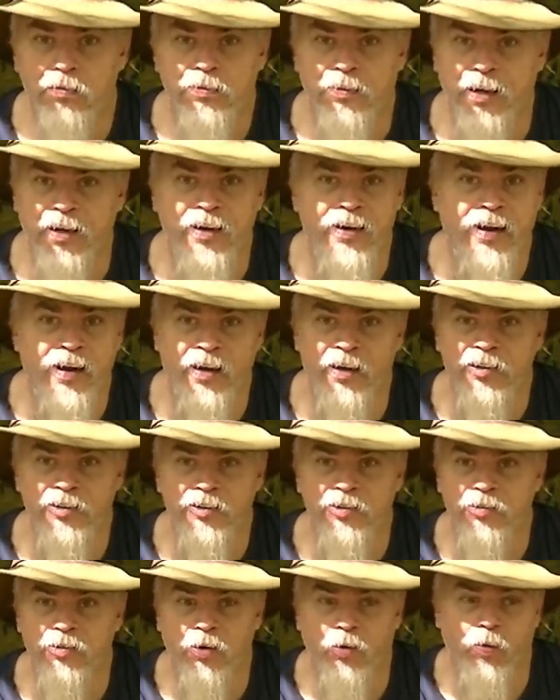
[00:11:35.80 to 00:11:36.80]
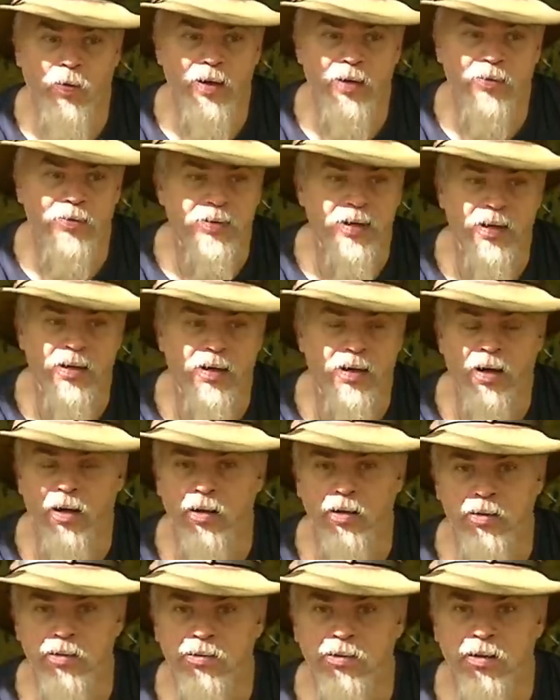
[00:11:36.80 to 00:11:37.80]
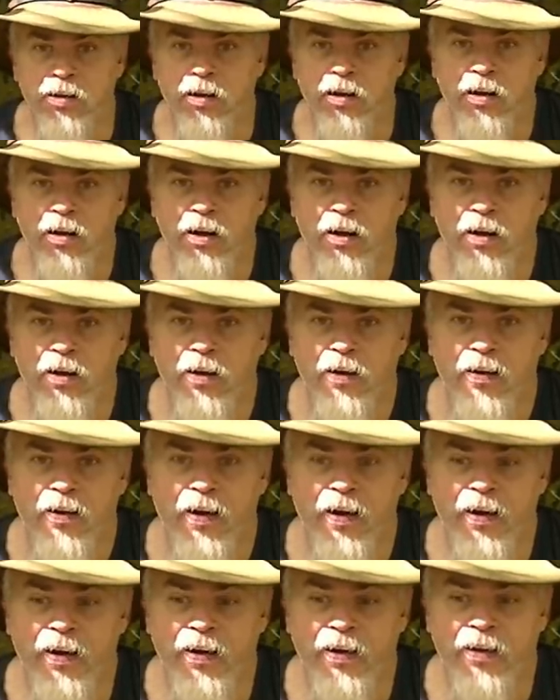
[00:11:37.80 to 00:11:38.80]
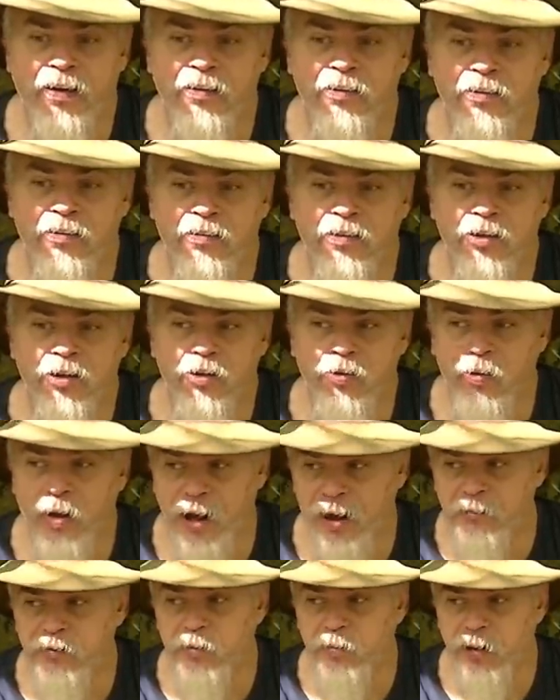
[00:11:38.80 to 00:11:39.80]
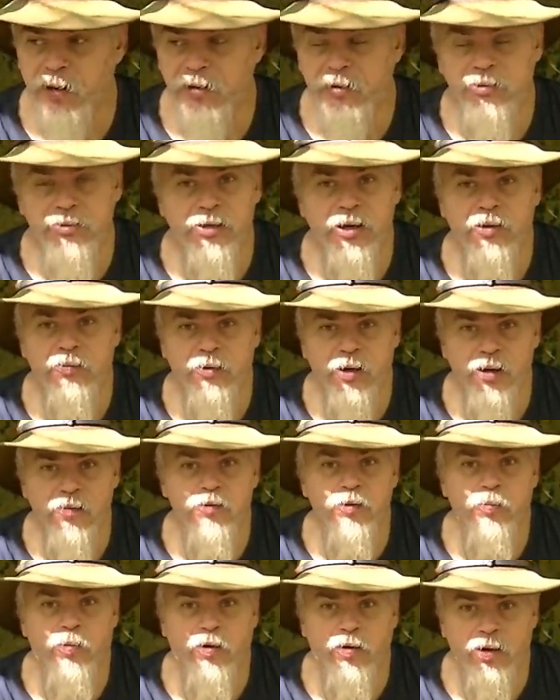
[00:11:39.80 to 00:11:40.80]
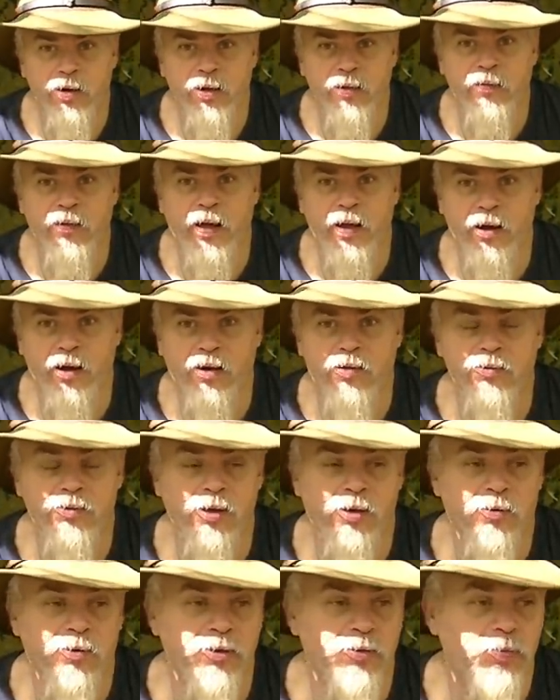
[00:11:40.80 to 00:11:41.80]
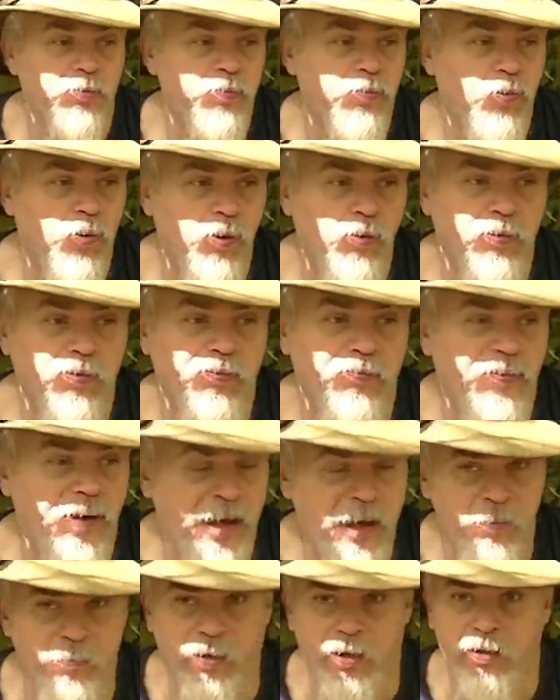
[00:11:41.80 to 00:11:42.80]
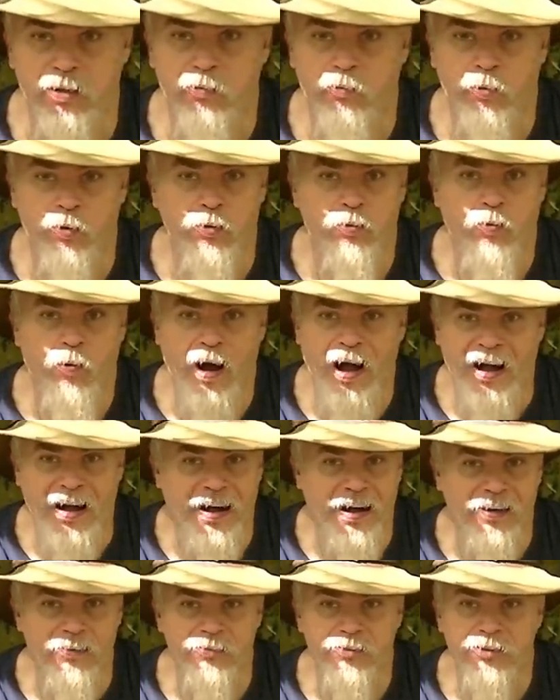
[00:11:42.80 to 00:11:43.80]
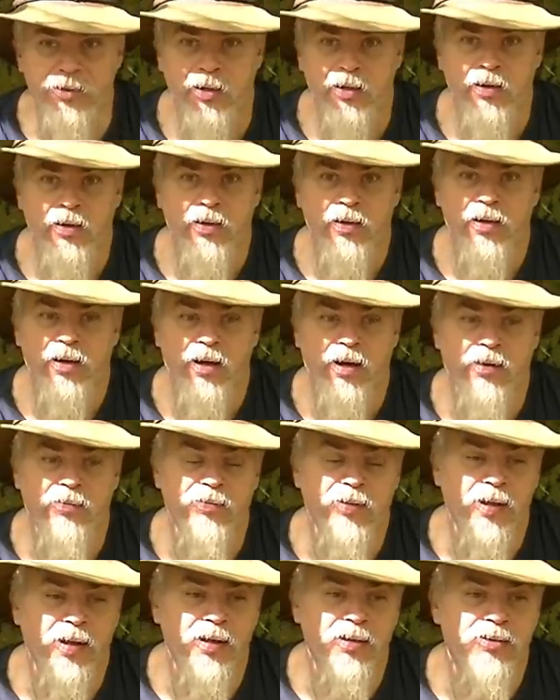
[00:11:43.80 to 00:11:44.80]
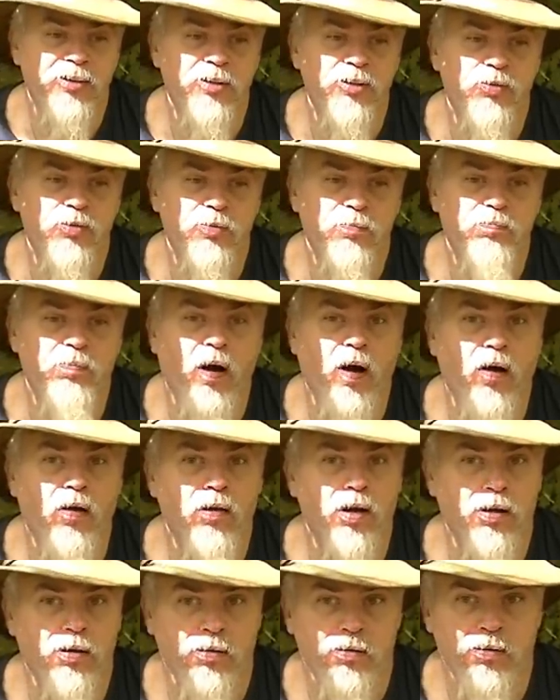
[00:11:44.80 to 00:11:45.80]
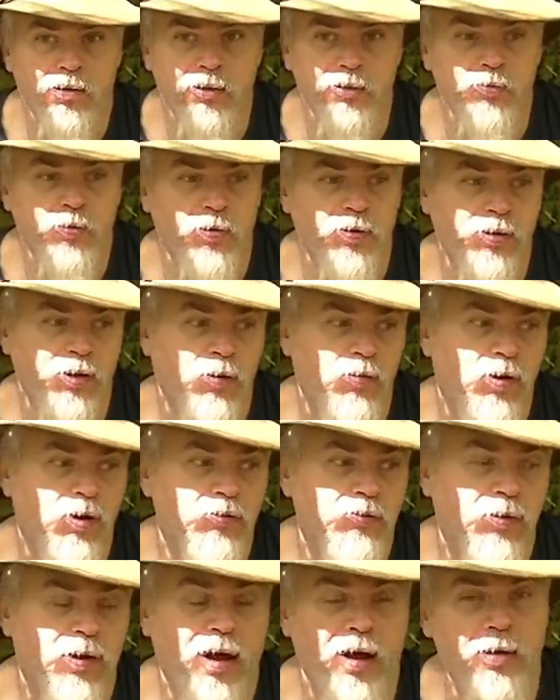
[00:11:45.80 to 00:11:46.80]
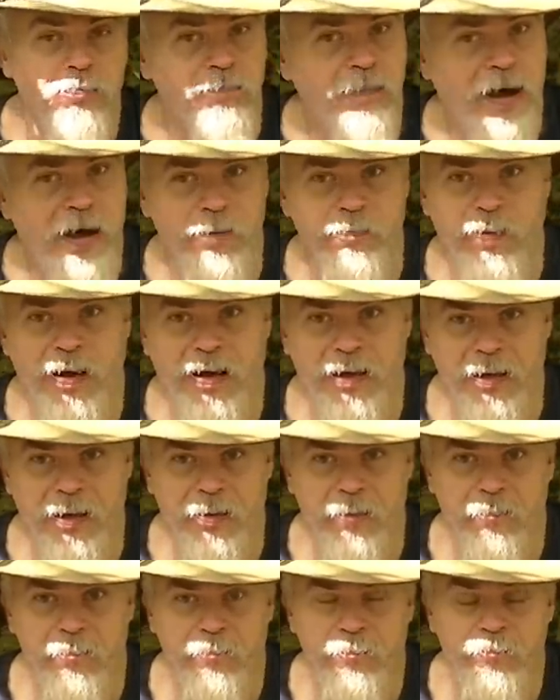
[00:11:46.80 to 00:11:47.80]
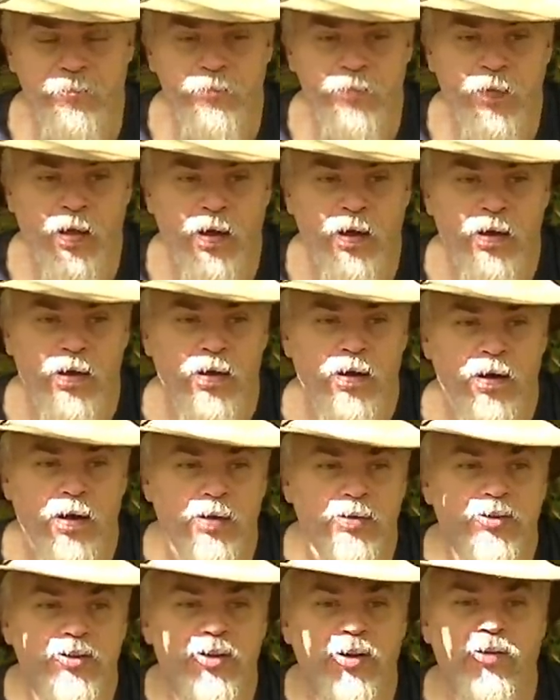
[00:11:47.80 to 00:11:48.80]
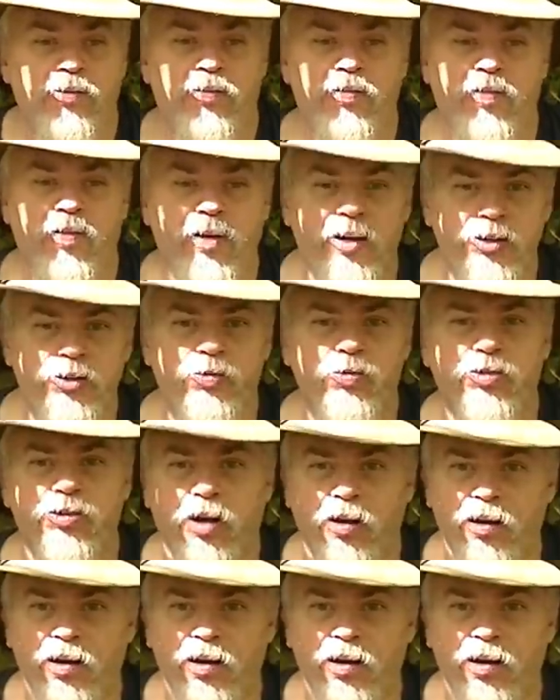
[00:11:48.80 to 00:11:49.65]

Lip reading: 10 days, a week or 10 days. And you have to make yourself comfortable in that long term, because we're with family, we're wives, and everything else. This was bulk. This wasn't no ultralight backpacking. And so this was a